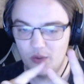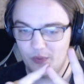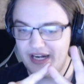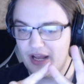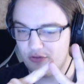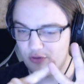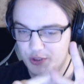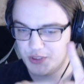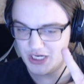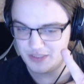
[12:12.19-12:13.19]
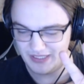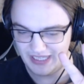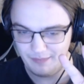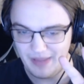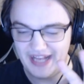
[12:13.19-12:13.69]
Right now, Sword of Judgment
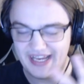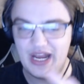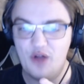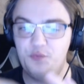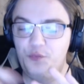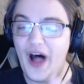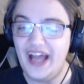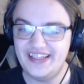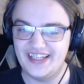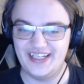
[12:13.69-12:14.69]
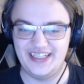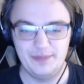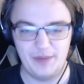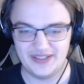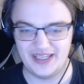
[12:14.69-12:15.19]
came back, and now finally the
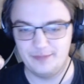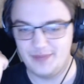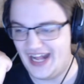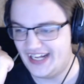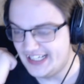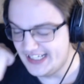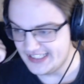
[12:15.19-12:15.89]
teapot came back.